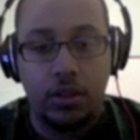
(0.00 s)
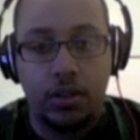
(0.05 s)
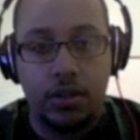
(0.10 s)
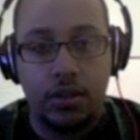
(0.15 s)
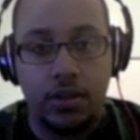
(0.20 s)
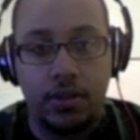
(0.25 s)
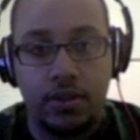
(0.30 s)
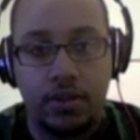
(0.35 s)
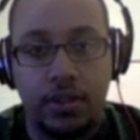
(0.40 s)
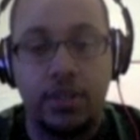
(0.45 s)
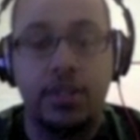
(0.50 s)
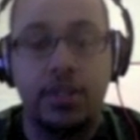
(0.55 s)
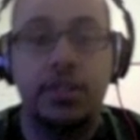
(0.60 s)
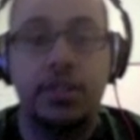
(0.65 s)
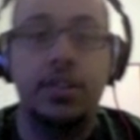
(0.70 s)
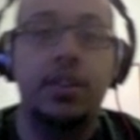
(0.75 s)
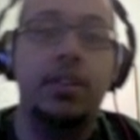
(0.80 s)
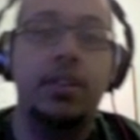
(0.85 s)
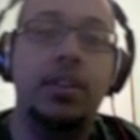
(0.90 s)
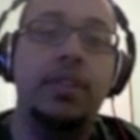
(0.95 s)
since
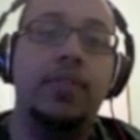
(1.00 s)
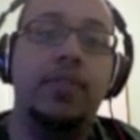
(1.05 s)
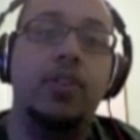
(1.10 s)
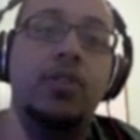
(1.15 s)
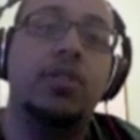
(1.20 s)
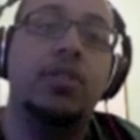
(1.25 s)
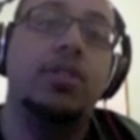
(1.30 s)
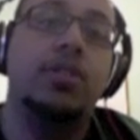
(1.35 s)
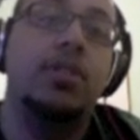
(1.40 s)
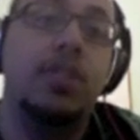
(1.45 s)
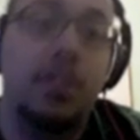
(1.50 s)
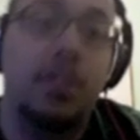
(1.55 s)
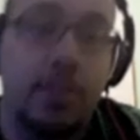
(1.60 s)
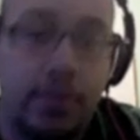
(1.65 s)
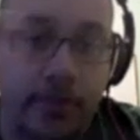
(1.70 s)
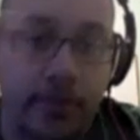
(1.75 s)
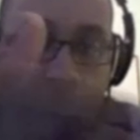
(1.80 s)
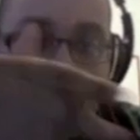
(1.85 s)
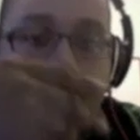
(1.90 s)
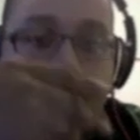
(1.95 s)
the first
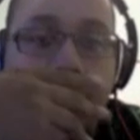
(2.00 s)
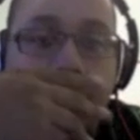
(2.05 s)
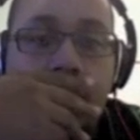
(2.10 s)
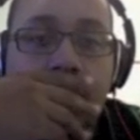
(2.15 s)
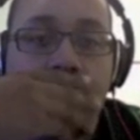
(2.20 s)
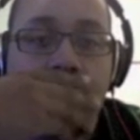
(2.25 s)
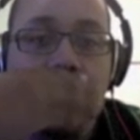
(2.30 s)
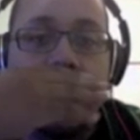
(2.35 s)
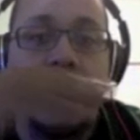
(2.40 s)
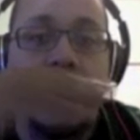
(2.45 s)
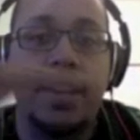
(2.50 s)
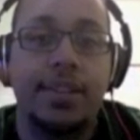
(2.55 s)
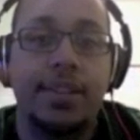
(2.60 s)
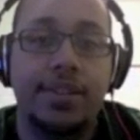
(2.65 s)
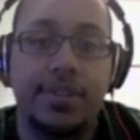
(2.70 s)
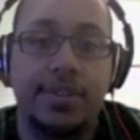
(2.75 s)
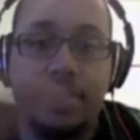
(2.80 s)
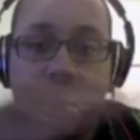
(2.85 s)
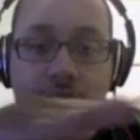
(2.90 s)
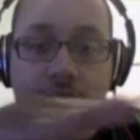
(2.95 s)
parameter is the
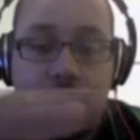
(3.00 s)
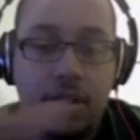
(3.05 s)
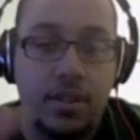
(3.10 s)
x,